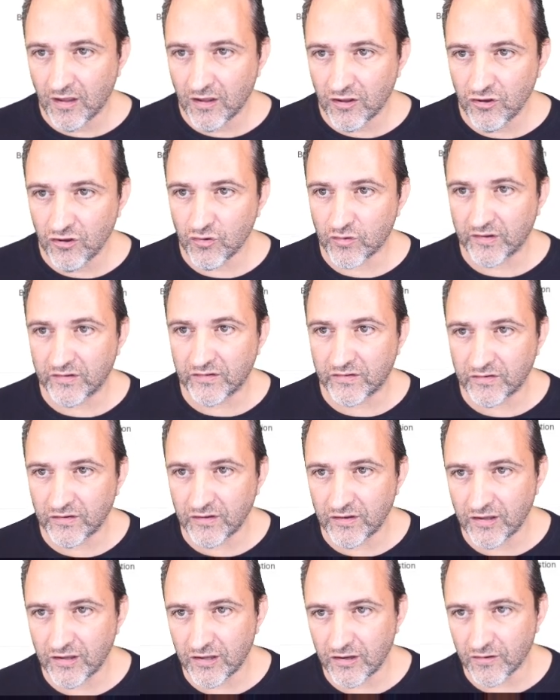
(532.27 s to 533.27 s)
you can
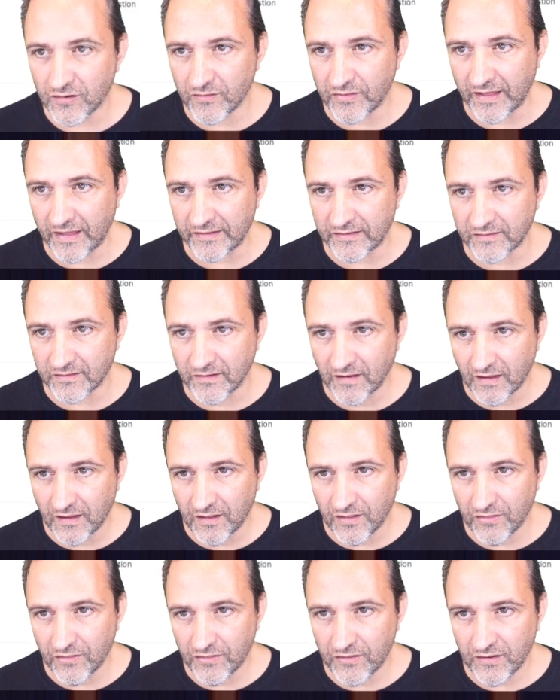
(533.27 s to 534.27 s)
see here that
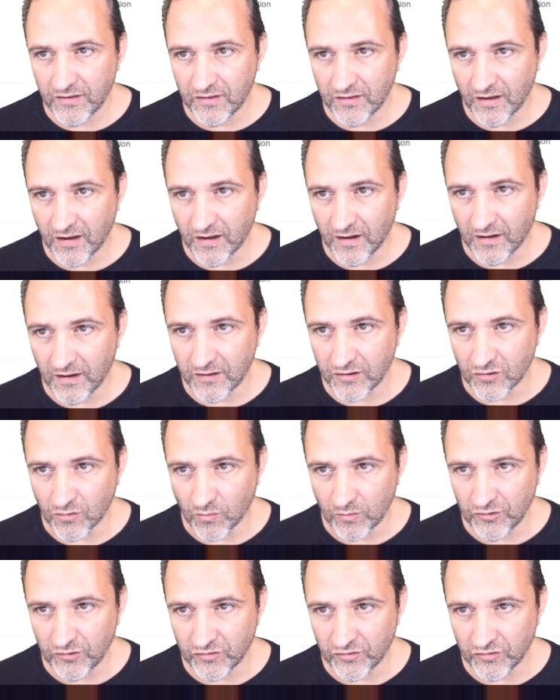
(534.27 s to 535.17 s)
when